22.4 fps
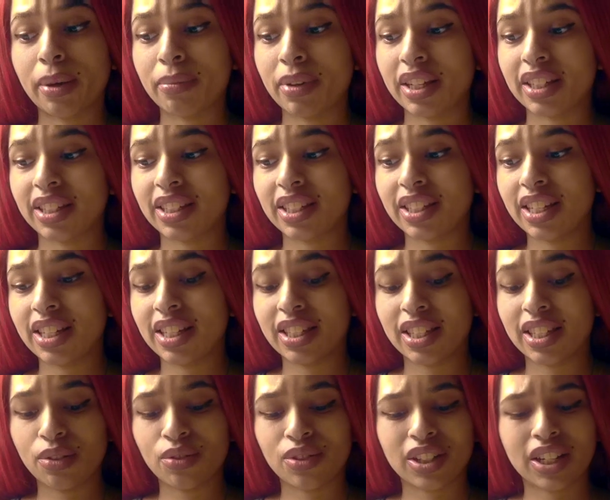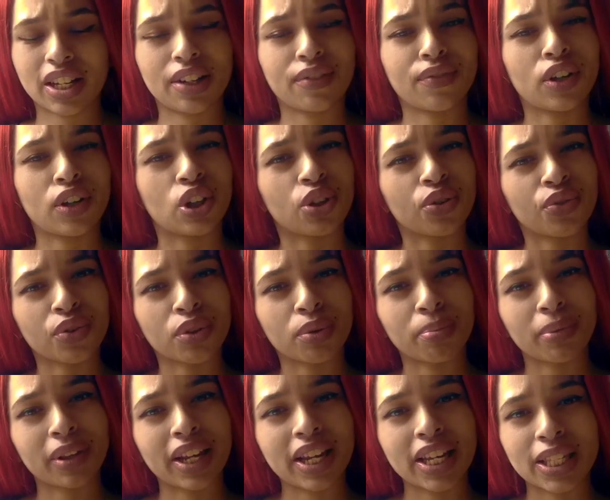makes sense. It was kind of all over
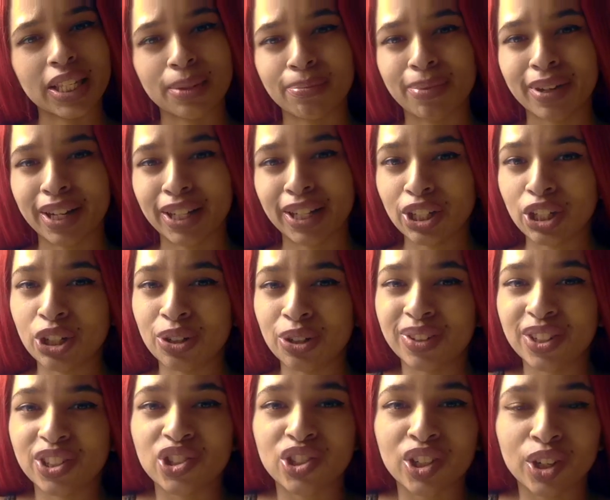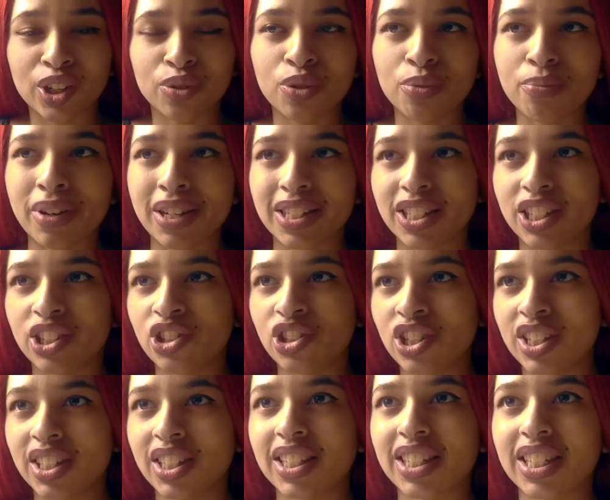the place, but you know, with general
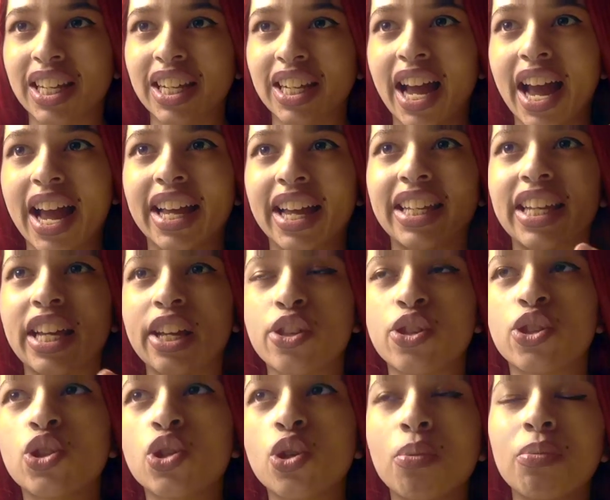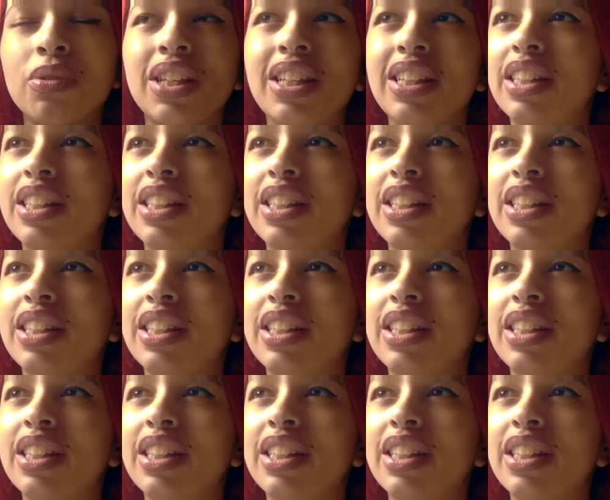messages, it's like I get so many